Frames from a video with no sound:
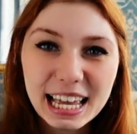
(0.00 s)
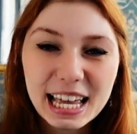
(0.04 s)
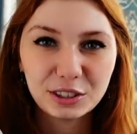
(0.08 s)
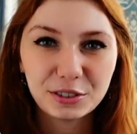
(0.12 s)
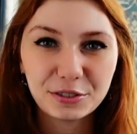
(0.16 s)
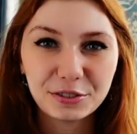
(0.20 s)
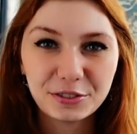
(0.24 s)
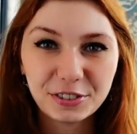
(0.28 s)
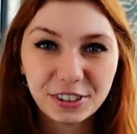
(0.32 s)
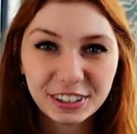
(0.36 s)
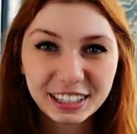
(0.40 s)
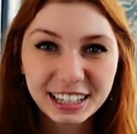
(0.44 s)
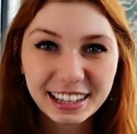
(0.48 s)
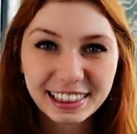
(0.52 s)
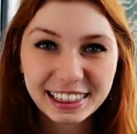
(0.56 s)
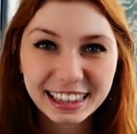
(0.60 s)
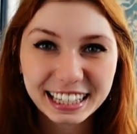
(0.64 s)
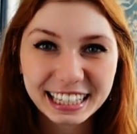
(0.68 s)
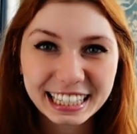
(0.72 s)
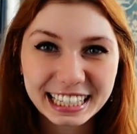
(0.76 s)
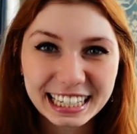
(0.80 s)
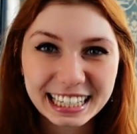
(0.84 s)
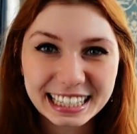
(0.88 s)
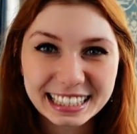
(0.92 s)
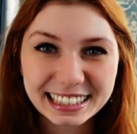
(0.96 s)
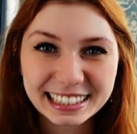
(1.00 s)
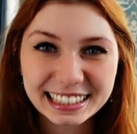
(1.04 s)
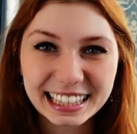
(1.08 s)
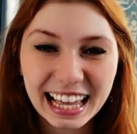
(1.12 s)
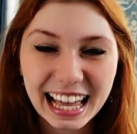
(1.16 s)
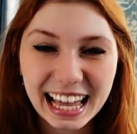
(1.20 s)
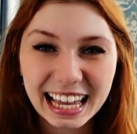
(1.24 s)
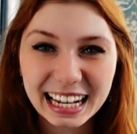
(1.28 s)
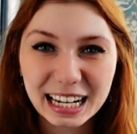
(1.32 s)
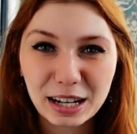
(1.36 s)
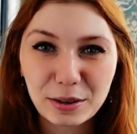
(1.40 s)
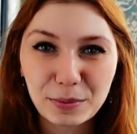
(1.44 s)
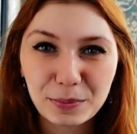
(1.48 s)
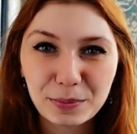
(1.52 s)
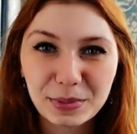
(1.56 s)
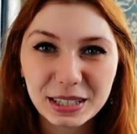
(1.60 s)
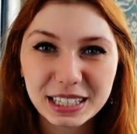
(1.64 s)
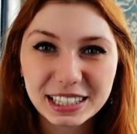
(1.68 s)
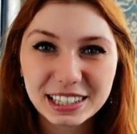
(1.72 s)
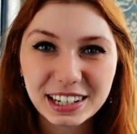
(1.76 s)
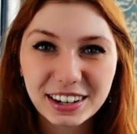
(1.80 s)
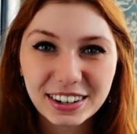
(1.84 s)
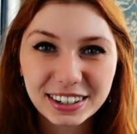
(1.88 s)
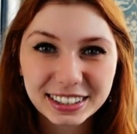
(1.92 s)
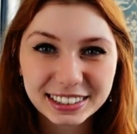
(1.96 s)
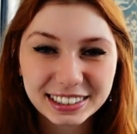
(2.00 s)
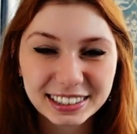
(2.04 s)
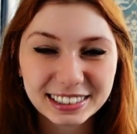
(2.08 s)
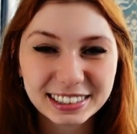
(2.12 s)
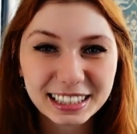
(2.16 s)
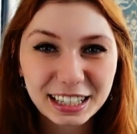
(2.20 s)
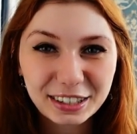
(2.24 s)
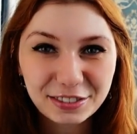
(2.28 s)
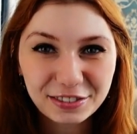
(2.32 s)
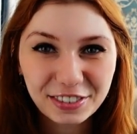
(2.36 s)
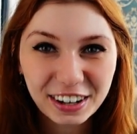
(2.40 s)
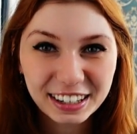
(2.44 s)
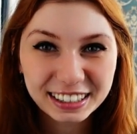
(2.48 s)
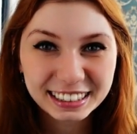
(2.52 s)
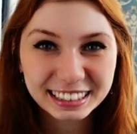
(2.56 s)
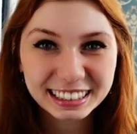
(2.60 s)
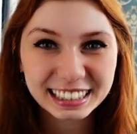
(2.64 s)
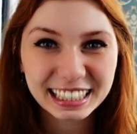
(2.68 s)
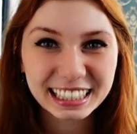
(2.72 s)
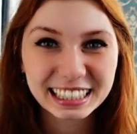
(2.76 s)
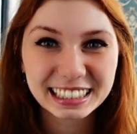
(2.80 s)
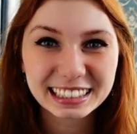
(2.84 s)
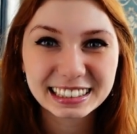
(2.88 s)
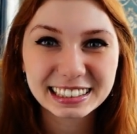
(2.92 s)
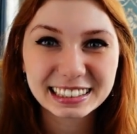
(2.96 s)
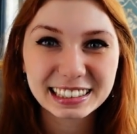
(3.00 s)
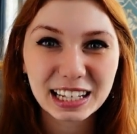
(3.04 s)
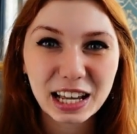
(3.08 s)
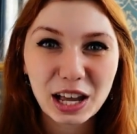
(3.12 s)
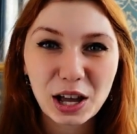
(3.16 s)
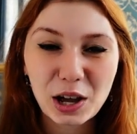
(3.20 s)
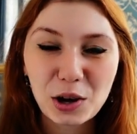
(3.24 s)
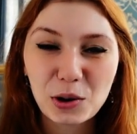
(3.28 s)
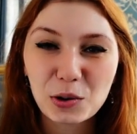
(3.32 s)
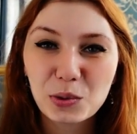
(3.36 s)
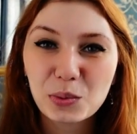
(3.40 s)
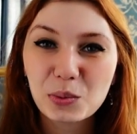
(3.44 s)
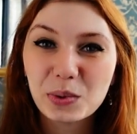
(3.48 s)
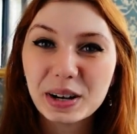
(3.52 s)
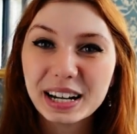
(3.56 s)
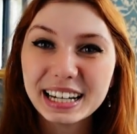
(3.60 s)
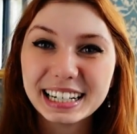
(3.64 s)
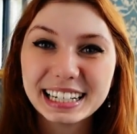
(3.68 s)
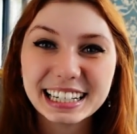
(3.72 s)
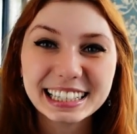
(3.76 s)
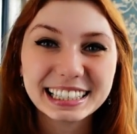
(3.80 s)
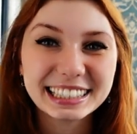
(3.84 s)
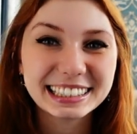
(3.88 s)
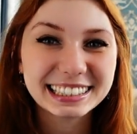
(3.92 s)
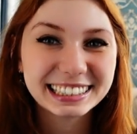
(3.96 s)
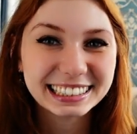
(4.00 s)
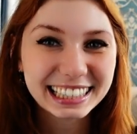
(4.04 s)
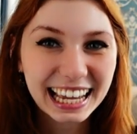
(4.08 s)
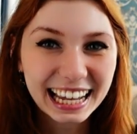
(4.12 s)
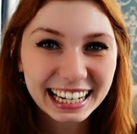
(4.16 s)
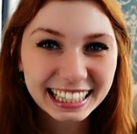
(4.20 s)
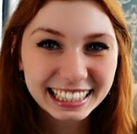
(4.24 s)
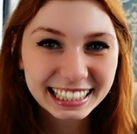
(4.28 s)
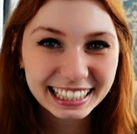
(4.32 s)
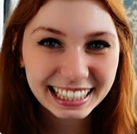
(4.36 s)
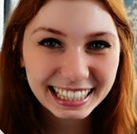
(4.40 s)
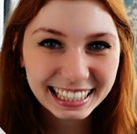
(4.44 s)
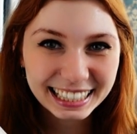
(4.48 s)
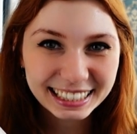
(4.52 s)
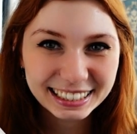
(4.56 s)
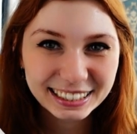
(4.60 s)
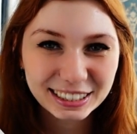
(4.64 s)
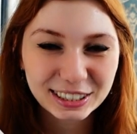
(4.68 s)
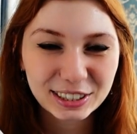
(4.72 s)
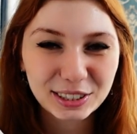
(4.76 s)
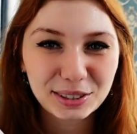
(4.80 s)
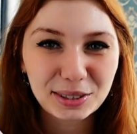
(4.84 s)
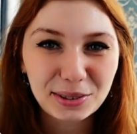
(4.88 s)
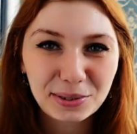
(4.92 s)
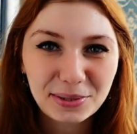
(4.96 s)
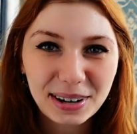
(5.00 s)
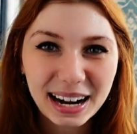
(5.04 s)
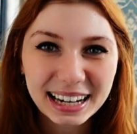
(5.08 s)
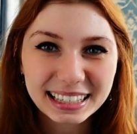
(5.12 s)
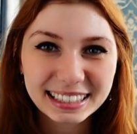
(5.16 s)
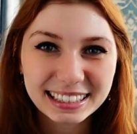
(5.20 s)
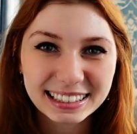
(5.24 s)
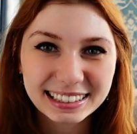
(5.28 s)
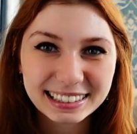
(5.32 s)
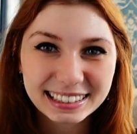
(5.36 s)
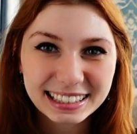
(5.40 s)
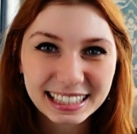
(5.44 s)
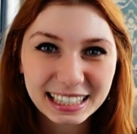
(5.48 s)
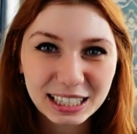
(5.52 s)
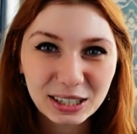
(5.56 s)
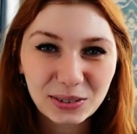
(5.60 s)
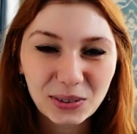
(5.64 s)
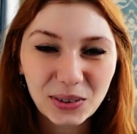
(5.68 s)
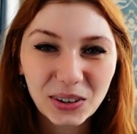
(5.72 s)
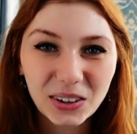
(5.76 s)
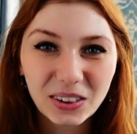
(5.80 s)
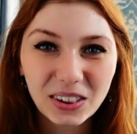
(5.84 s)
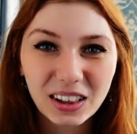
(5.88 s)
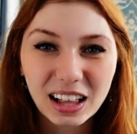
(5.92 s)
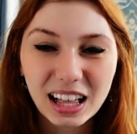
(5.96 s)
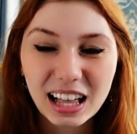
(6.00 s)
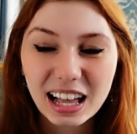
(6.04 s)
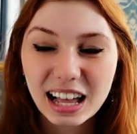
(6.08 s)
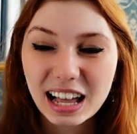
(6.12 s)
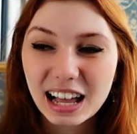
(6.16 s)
The funny thing is that because Cervantes waited 10 years to write a sequel,